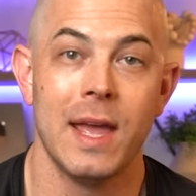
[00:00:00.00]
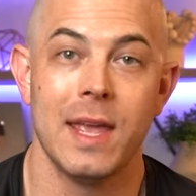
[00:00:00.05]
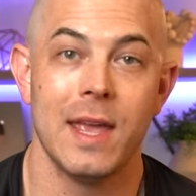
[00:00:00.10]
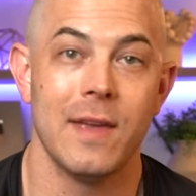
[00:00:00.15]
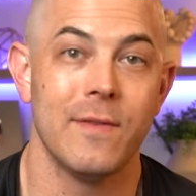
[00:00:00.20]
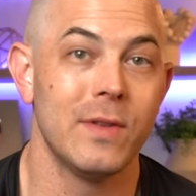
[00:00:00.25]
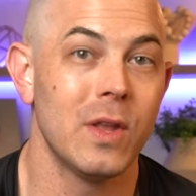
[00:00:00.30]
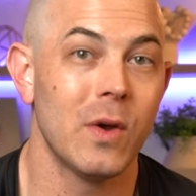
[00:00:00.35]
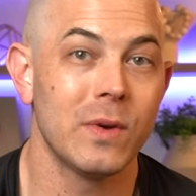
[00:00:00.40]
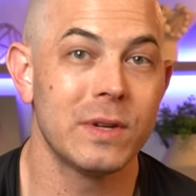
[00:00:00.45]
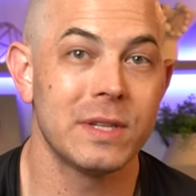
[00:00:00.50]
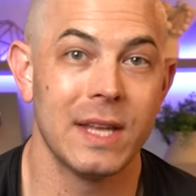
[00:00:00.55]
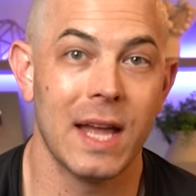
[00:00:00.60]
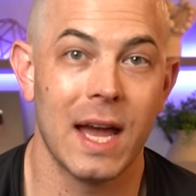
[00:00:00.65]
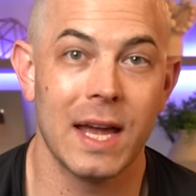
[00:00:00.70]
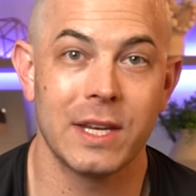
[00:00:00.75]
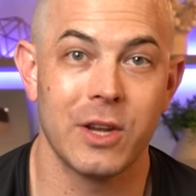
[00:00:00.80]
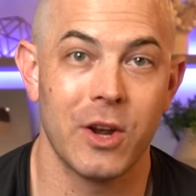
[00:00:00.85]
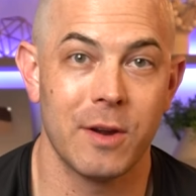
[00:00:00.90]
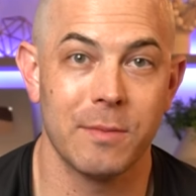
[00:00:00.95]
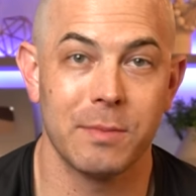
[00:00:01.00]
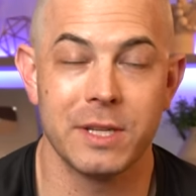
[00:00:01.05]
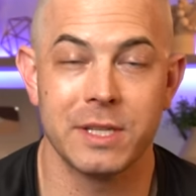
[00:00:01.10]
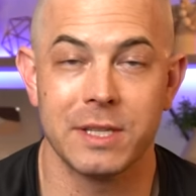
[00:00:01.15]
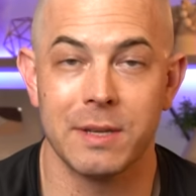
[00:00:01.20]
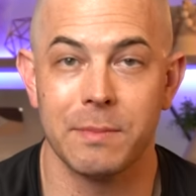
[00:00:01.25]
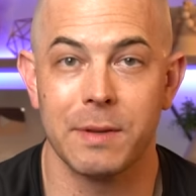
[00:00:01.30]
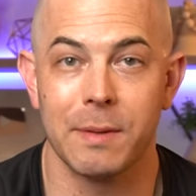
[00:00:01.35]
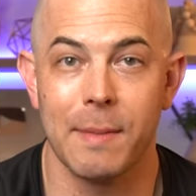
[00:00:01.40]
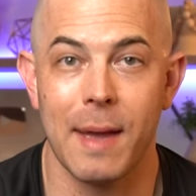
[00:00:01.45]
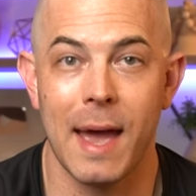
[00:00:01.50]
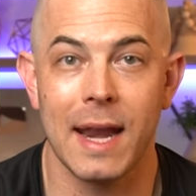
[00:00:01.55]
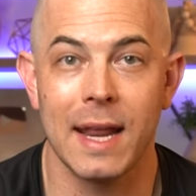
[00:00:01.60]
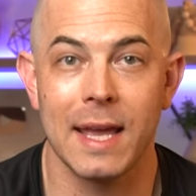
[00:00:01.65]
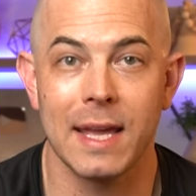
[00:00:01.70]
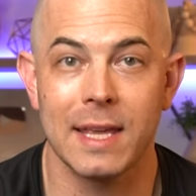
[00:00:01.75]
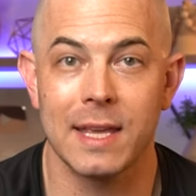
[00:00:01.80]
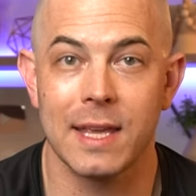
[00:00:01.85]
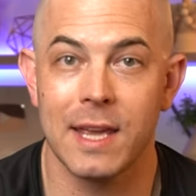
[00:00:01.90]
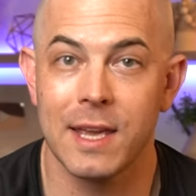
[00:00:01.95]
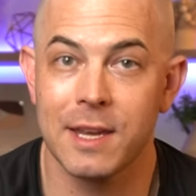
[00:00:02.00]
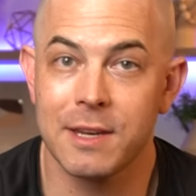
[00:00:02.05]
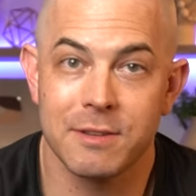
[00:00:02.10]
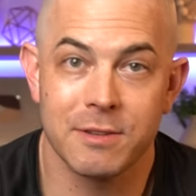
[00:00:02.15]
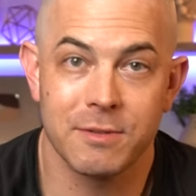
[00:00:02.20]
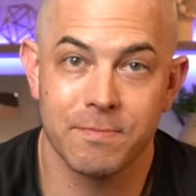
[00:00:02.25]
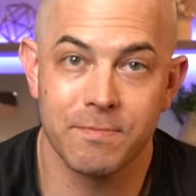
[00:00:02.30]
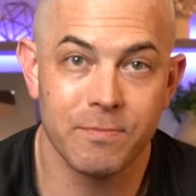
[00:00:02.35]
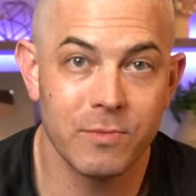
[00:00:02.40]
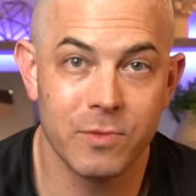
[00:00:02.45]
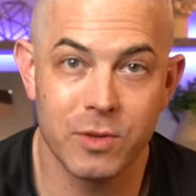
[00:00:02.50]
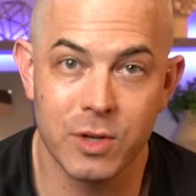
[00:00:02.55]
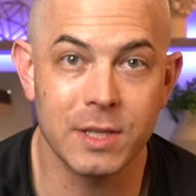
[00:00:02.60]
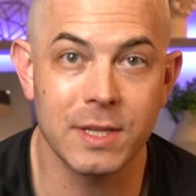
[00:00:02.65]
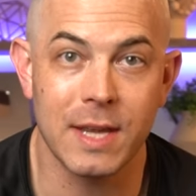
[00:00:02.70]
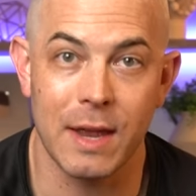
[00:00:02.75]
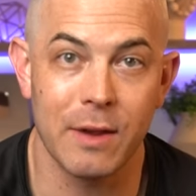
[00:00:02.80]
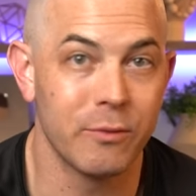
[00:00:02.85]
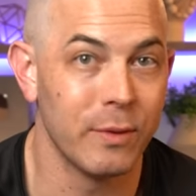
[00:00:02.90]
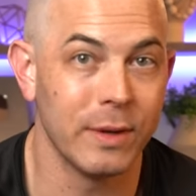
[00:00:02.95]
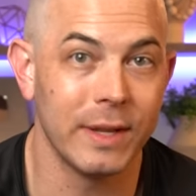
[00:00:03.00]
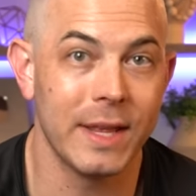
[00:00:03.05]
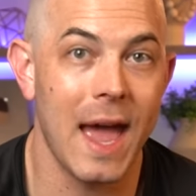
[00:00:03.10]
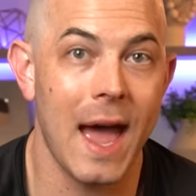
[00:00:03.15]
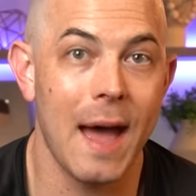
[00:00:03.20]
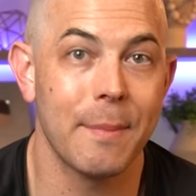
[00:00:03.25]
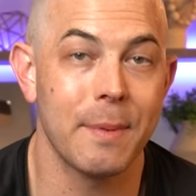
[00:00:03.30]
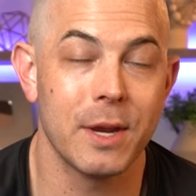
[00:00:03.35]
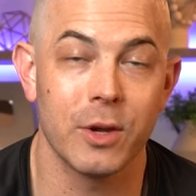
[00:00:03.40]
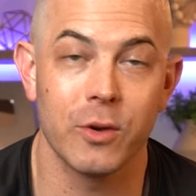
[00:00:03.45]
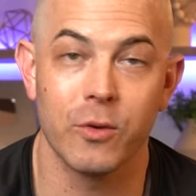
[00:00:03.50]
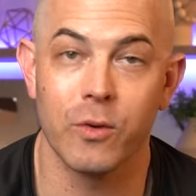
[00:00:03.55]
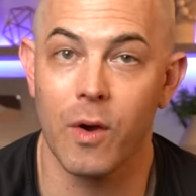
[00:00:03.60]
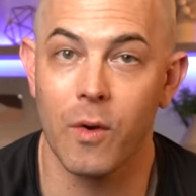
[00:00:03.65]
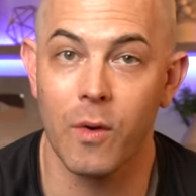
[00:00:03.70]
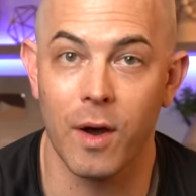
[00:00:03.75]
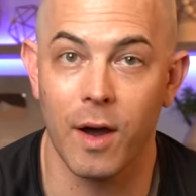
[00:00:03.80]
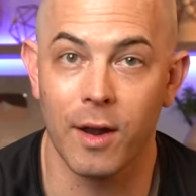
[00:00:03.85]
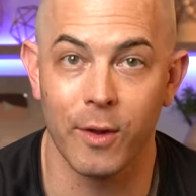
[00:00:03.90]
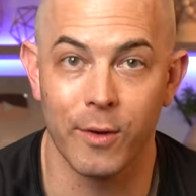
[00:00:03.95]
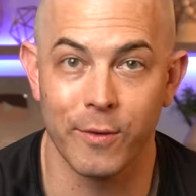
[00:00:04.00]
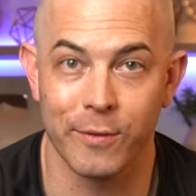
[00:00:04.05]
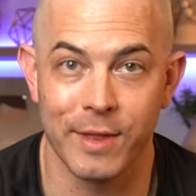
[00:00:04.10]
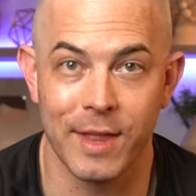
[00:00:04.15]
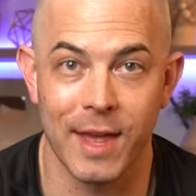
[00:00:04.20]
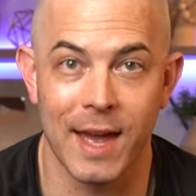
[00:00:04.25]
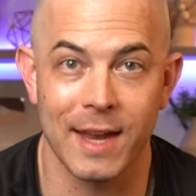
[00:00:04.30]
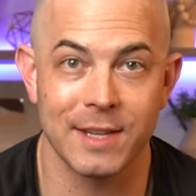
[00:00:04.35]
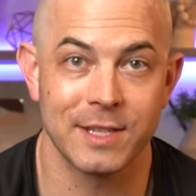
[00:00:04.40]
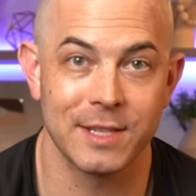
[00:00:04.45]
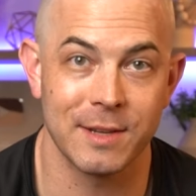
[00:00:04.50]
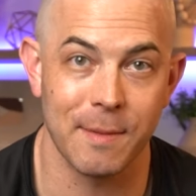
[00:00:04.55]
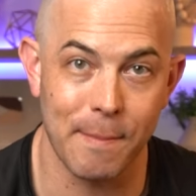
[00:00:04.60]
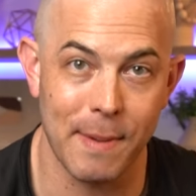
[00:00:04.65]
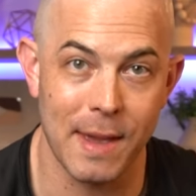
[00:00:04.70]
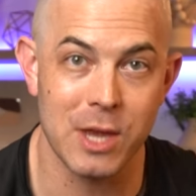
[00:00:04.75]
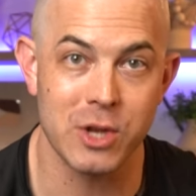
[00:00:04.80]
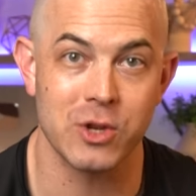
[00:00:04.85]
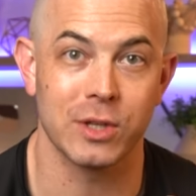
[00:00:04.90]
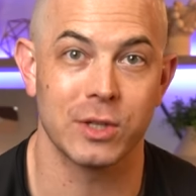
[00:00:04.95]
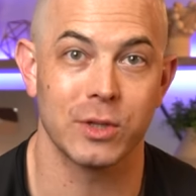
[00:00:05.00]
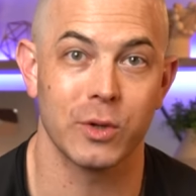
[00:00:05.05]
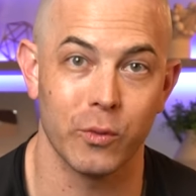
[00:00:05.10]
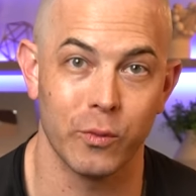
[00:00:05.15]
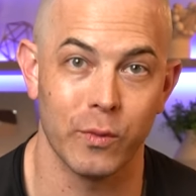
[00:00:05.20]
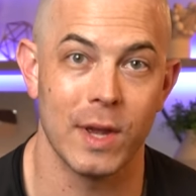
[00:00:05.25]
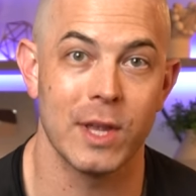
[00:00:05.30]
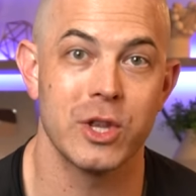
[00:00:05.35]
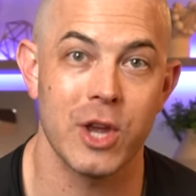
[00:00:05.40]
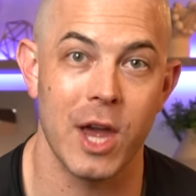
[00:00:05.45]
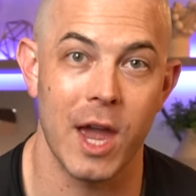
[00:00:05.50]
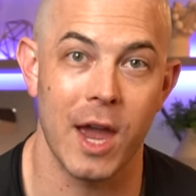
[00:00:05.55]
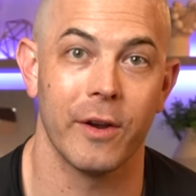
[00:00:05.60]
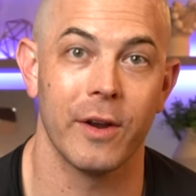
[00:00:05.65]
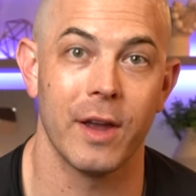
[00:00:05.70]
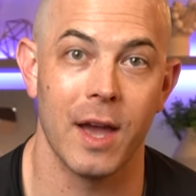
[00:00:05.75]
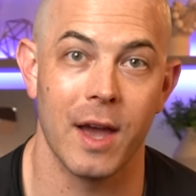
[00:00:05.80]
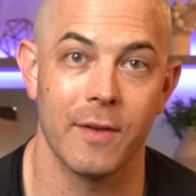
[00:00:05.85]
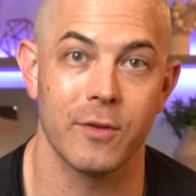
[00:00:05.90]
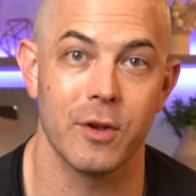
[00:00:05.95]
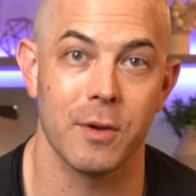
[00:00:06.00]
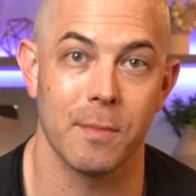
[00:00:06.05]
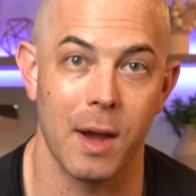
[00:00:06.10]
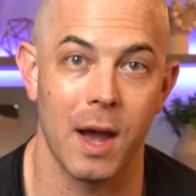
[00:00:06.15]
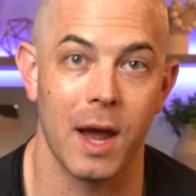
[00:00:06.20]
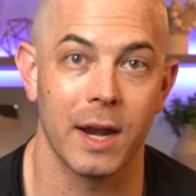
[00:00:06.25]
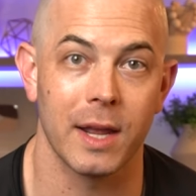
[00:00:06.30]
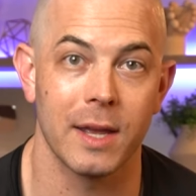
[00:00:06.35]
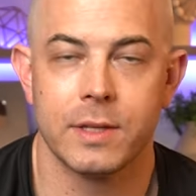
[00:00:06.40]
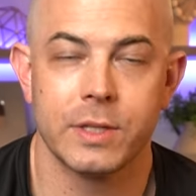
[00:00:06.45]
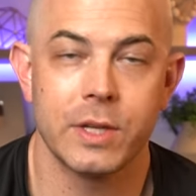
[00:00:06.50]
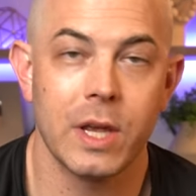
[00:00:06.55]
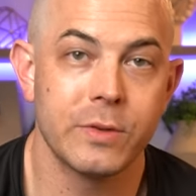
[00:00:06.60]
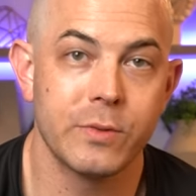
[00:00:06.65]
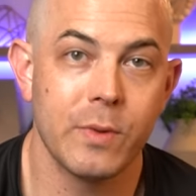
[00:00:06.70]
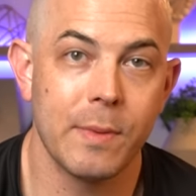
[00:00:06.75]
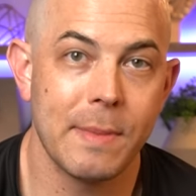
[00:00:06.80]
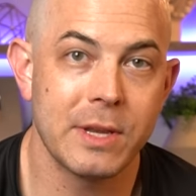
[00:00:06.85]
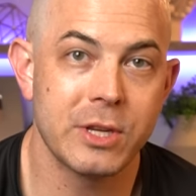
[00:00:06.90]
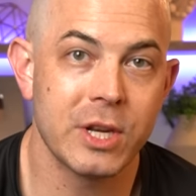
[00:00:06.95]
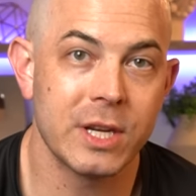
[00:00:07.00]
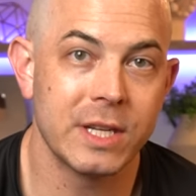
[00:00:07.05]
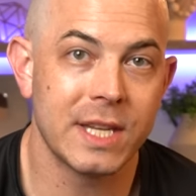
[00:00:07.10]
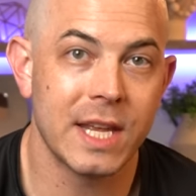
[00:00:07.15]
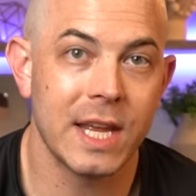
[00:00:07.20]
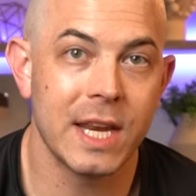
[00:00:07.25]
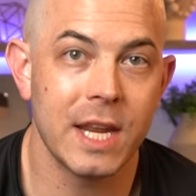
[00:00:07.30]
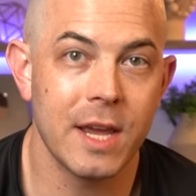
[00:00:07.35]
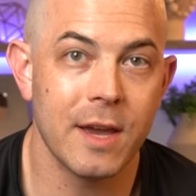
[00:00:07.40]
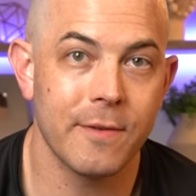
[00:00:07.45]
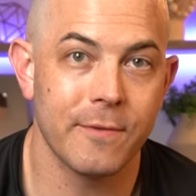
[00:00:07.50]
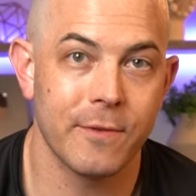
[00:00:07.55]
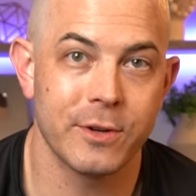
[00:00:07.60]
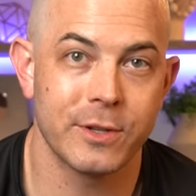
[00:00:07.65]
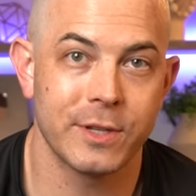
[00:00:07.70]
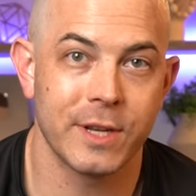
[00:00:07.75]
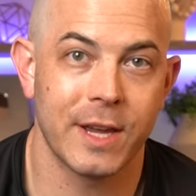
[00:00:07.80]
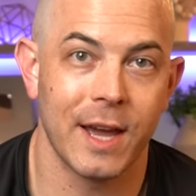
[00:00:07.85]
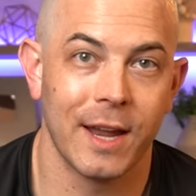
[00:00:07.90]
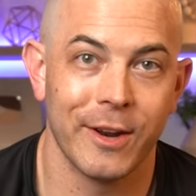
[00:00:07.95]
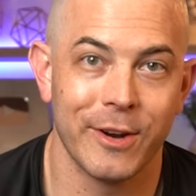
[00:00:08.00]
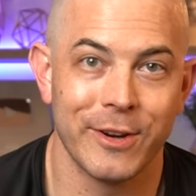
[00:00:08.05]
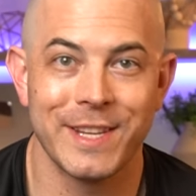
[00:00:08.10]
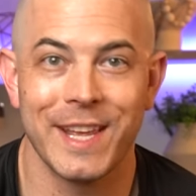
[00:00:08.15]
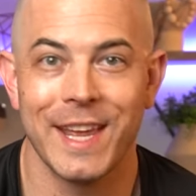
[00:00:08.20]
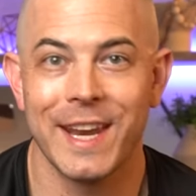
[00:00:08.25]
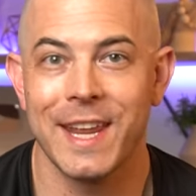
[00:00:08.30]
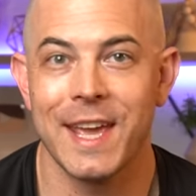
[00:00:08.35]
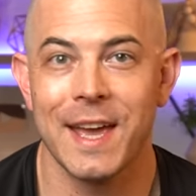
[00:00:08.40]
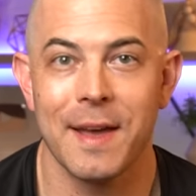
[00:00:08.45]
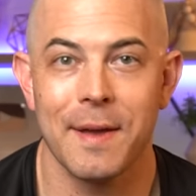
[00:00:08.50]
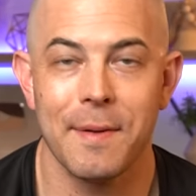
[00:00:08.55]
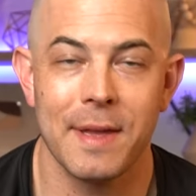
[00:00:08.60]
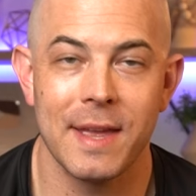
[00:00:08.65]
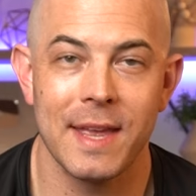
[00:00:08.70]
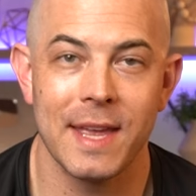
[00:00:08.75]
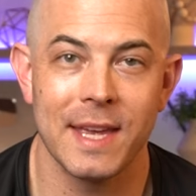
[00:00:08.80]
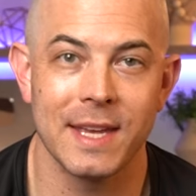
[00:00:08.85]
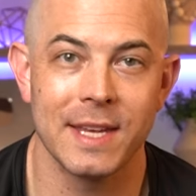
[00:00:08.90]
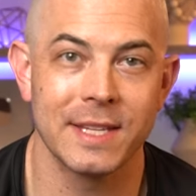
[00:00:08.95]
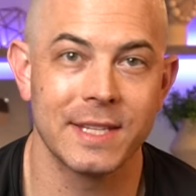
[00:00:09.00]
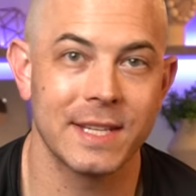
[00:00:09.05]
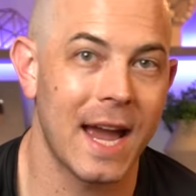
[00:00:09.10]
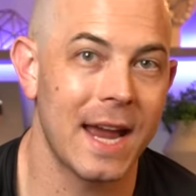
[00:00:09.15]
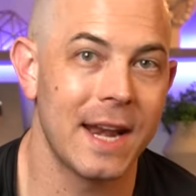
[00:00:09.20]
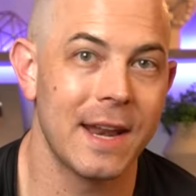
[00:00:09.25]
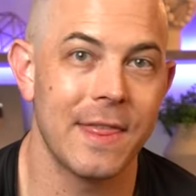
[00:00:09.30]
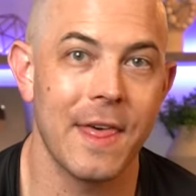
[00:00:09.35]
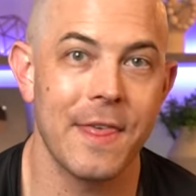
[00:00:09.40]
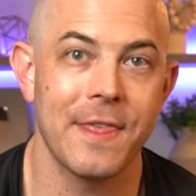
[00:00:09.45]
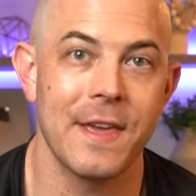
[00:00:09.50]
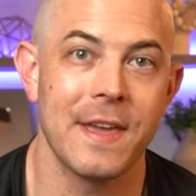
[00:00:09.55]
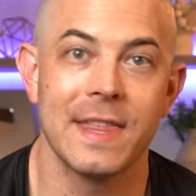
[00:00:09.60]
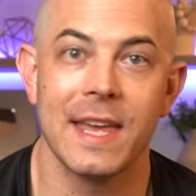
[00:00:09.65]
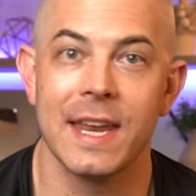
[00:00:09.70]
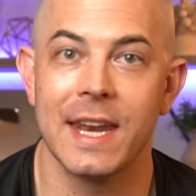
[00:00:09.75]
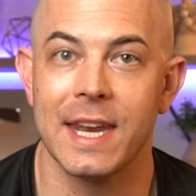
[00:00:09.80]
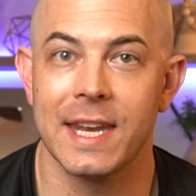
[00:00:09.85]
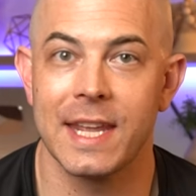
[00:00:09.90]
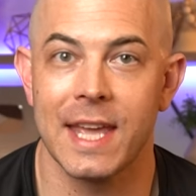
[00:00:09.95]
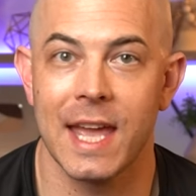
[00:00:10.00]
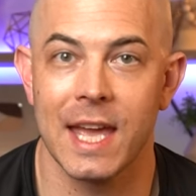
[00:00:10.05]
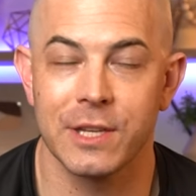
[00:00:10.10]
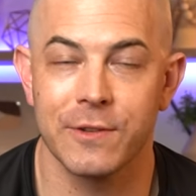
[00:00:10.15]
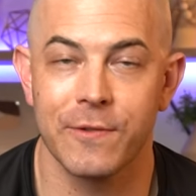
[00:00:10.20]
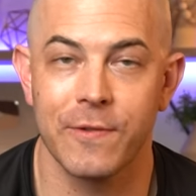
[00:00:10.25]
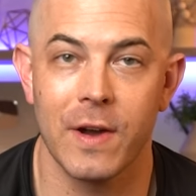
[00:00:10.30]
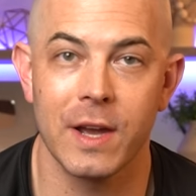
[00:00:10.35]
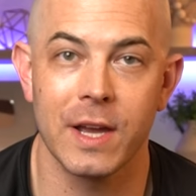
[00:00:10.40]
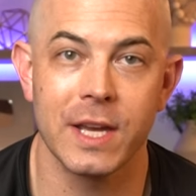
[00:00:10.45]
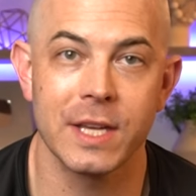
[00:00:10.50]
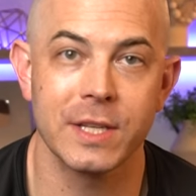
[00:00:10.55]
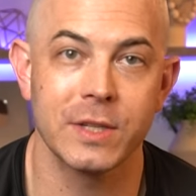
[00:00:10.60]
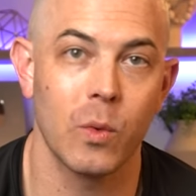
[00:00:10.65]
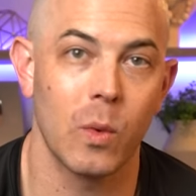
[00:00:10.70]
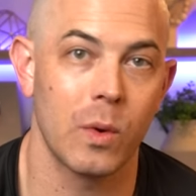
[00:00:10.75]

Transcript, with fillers: Even though it's not terribly symptomatic, it's just really happy to grow all over that sebaceous rich area of your body. So as we mentioned, Tinea Versicolor, tinea is kind of the thing that indicates fungus.